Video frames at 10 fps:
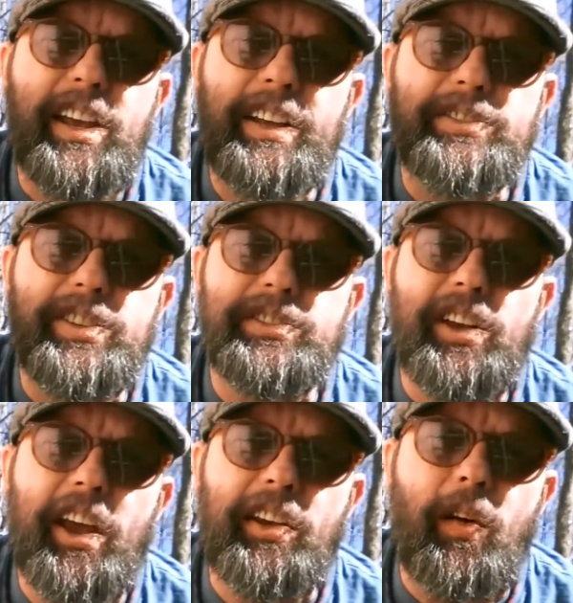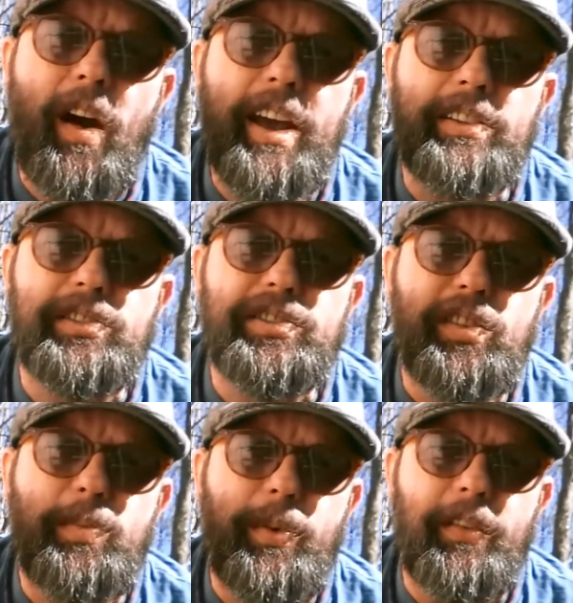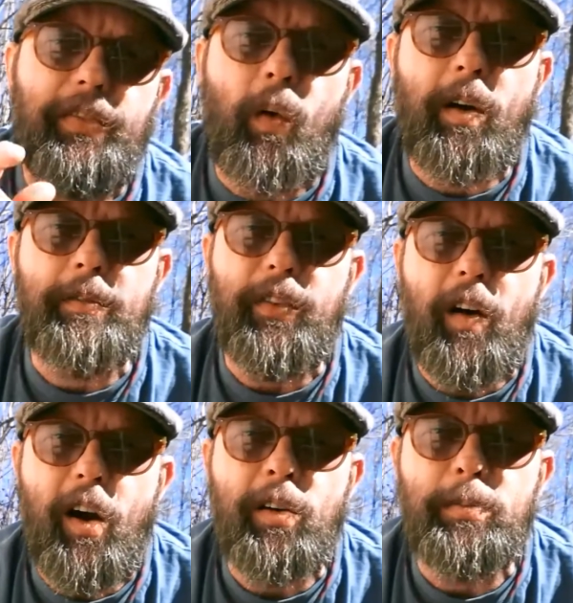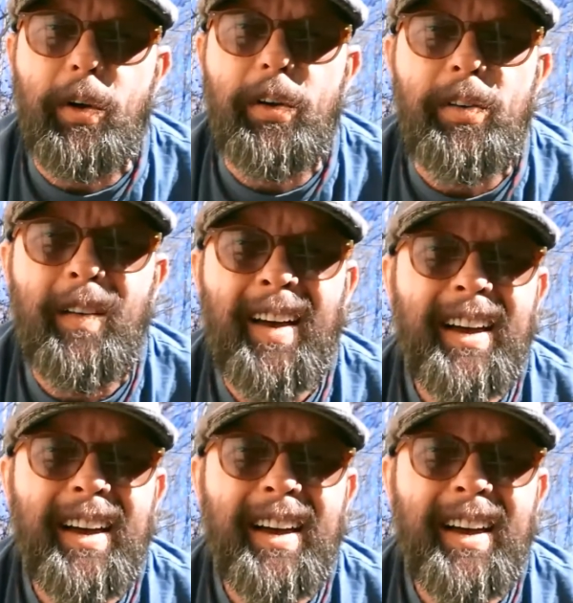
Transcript: It's just a great super forum for homebrew.